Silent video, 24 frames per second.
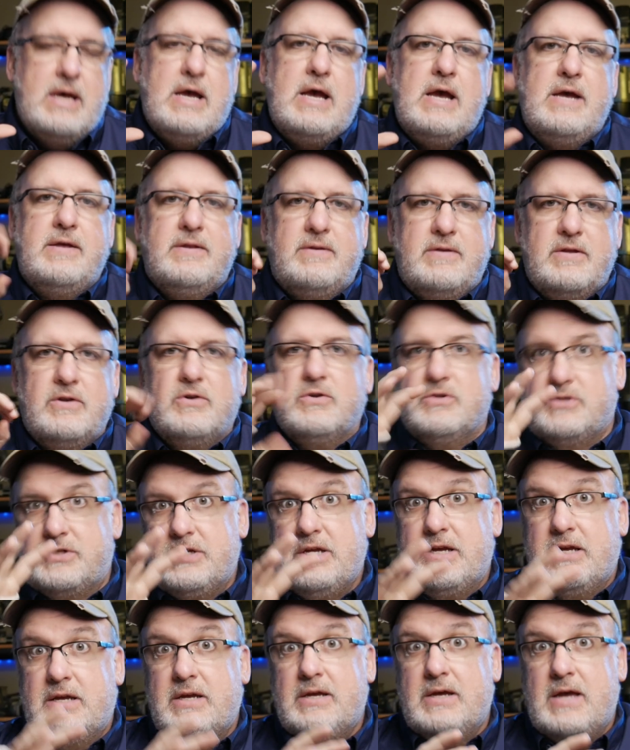and it'll
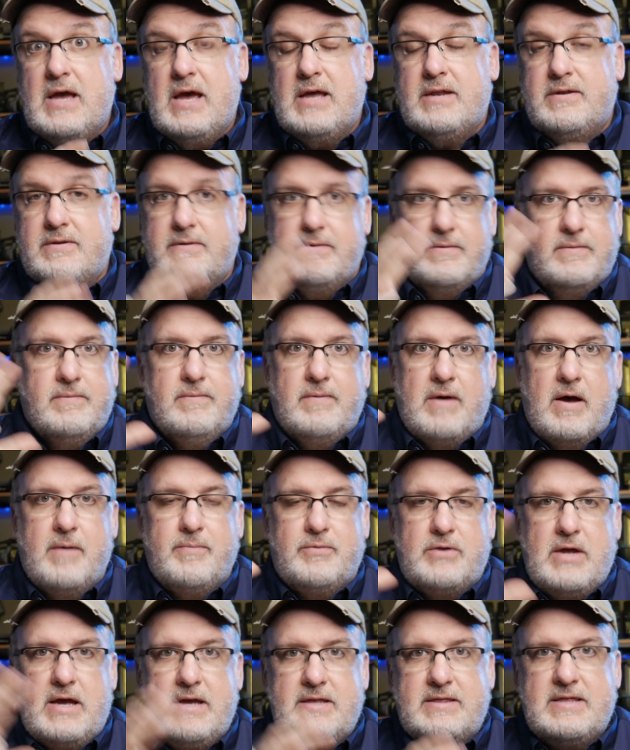sync at
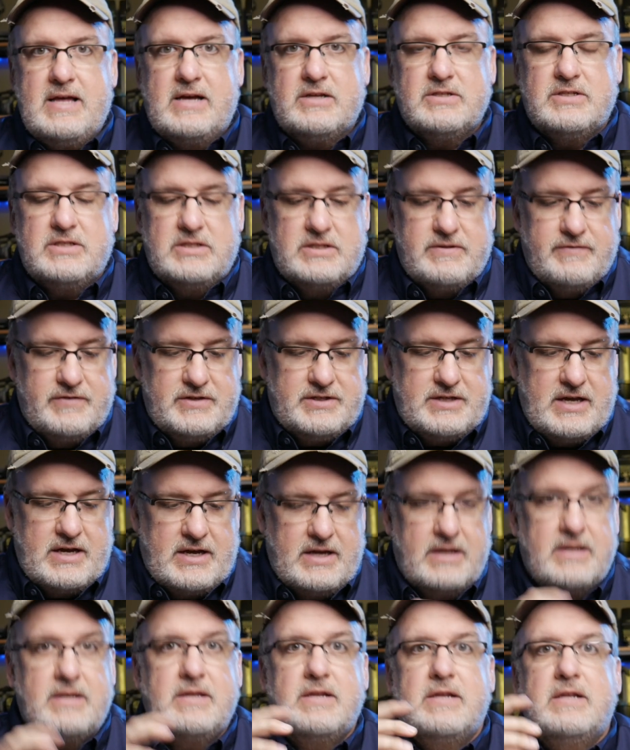up to 8,000ths of a
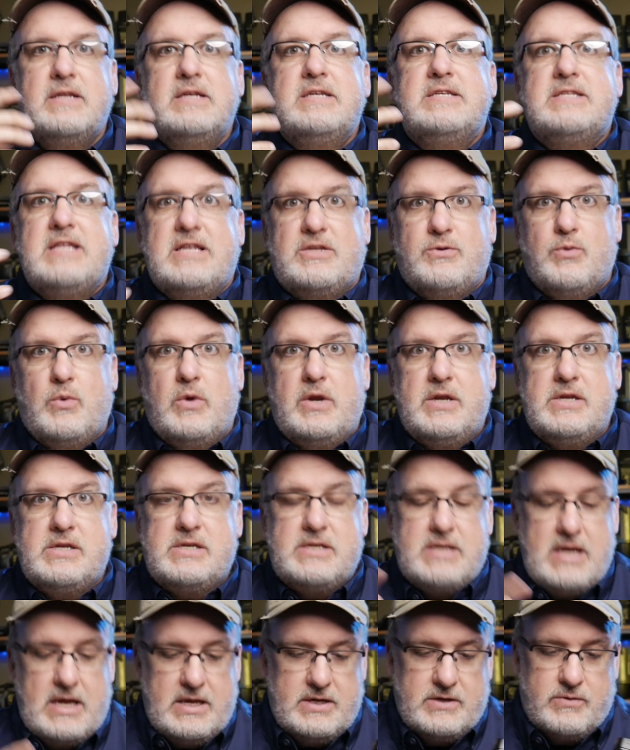second. At least that's what it
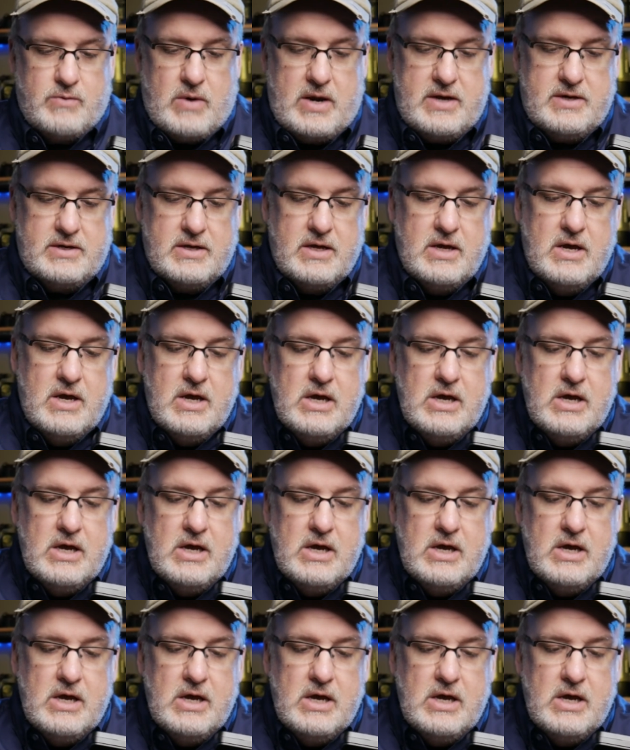says, right?